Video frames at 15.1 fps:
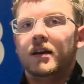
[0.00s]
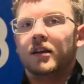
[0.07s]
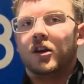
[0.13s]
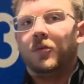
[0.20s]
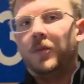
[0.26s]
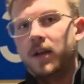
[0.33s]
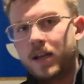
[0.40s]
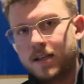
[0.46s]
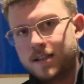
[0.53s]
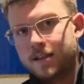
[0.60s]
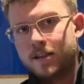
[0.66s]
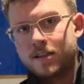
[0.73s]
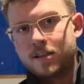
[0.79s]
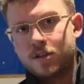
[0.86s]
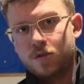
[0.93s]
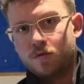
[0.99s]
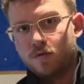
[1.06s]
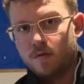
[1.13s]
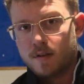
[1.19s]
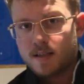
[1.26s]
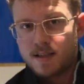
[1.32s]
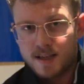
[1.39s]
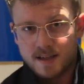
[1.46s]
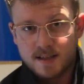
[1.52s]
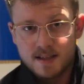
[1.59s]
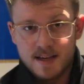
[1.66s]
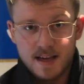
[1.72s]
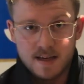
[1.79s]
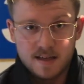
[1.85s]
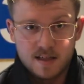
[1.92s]
committing to this new
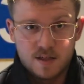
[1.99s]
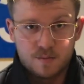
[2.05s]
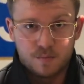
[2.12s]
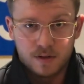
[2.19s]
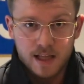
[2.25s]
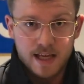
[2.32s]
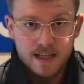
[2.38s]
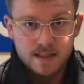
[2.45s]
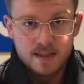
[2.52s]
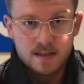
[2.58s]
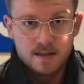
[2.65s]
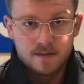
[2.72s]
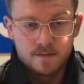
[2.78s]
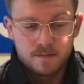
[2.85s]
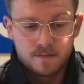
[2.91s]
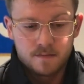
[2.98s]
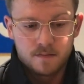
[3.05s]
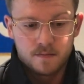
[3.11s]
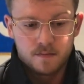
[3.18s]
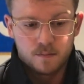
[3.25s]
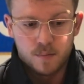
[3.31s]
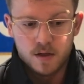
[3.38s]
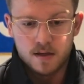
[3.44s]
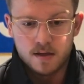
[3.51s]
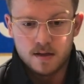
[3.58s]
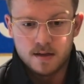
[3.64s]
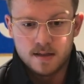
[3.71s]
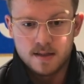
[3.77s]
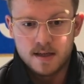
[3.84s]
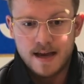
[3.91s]
6-day split.
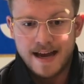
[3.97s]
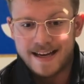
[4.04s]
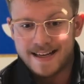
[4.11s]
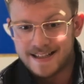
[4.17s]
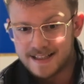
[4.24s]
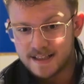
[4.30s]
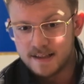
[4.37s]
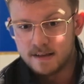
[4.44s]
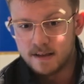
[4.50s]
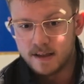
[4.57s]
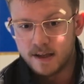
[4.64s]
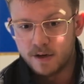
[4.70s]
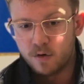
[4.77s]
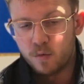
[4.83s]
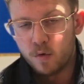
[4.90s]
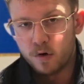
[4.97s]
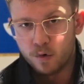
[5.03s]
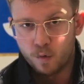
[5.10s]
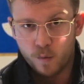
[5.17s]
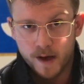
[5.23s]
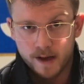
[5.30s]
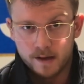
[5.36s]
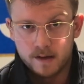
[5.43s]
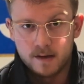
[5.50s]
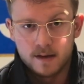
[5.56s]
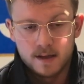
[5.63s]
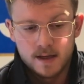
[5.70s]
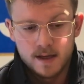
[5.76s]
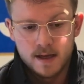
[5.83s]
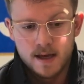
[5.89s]
Because ideally, it'll work well.
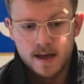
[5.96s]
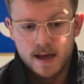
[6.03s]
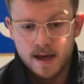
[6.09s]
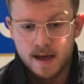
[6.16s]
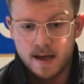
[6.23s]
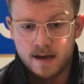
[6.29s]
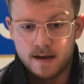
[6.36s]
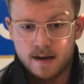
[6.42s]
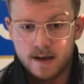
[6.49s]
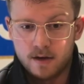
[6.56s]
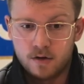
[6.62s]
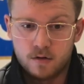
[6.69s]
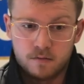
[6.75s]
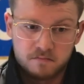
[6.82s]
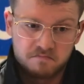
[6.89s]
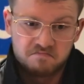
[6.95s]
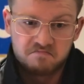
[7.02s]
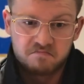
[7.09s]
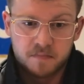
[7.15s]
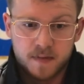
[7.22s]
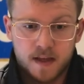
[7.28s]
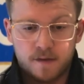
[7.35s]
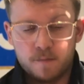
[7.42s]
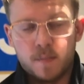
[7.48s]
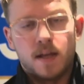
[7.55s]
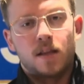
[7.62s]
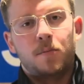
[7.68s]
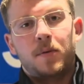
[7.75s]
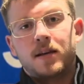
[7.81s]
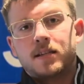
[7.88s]
And it'll give me
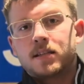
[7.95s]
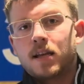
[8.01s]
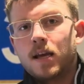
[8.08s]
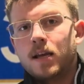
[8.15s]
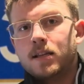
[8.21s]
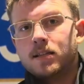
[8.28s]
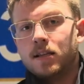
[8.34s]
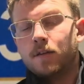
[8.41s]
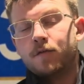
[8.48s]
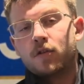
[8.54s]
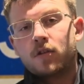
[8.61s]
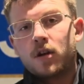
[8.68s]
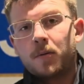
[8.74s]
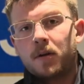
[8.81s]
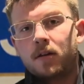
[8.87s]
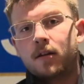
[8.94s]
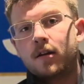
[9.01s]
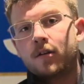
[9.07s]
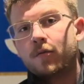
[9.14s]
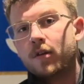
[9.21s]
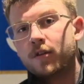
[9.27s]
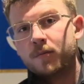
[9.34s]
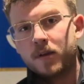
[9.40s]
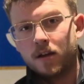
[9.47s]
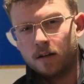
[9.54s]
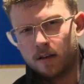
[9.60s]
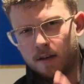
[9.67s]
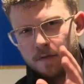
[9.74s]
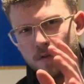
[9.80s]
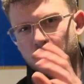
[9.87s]
the best gains. And if you're coming along with me, it'll
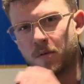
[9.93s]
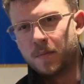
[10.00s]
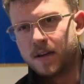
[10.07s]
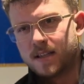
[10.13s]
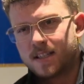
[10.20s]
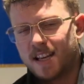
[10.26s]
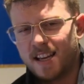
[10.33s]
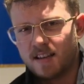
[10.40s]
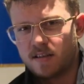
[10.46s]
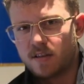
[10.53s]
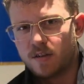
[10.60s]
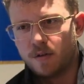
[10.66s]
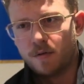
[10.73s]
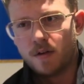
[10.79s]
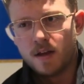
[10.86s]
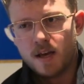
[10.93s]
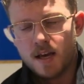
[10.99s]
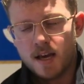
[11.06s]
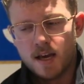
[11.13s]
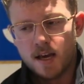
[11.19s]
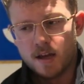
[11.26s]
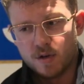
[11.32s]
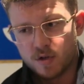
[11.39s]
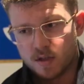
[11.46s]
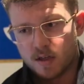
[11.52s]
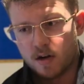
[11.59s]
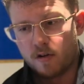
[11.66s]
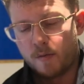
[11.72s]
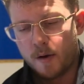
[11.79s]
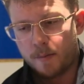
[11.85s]
give you the best gains too. Just
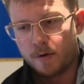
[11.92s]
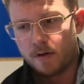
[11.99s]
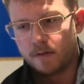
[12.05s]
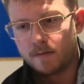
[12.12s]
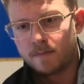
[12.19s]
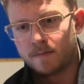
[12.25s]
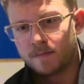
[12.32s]
got to remember,